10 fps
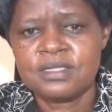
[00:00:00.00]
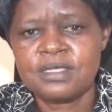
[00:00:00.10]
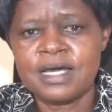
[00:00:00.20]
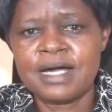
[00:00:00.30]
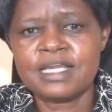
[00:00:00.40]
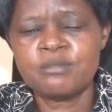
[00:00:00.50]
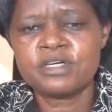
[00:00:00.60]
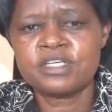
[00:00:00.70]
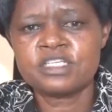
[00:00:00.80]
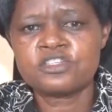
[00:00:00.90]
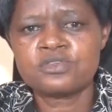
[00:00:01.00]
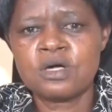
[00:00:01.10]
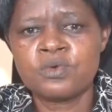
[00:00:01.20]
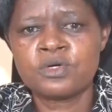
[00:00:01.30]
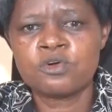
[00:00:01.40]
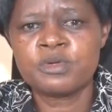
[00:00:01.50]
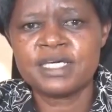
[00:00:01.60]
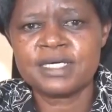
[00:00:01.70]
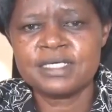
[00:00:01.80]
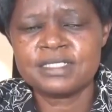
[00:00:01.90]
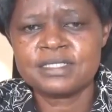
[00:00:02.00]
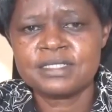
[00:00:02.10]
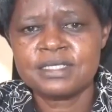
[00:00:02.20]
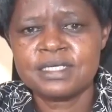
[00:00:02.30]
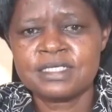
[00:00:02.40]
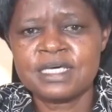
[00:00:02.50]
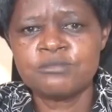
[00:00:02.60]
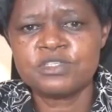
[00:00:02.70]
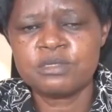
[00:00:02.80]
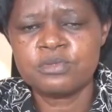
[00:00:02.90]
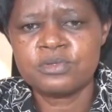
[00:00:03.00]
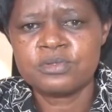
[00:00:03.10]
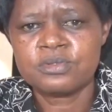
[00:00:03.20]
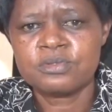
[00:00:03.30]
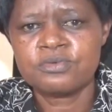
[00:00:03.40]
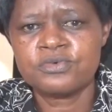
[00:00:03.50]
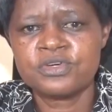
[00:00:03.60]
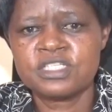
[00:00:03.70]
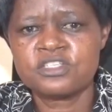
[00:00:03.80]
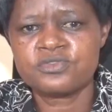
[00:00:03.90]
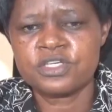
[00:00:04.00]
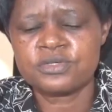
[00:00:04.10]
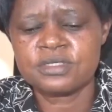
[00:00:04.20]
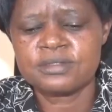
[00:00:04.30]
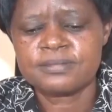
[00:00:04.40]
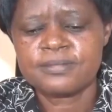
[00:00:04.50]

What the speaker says: The academic registrar will communicate a timetable for registration.